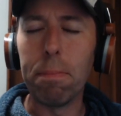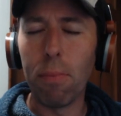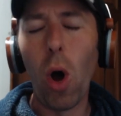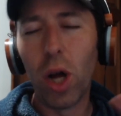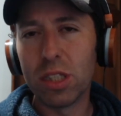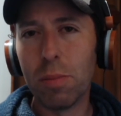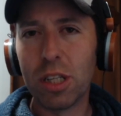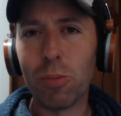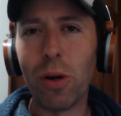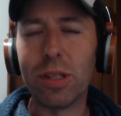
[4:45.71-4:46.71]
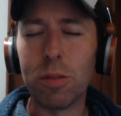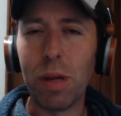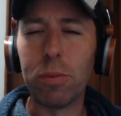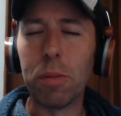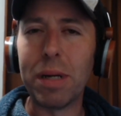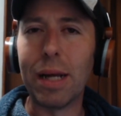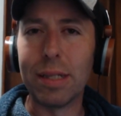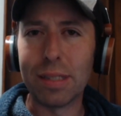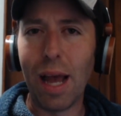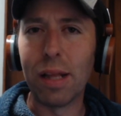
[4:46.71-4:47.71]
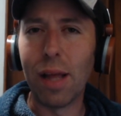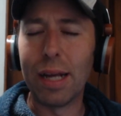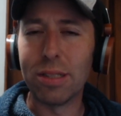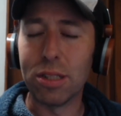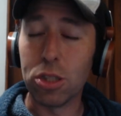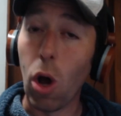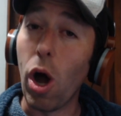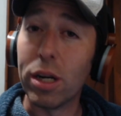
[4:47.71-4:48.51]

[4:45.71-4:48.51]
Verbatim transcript: awesome experience to be able to be on the sidelines and talk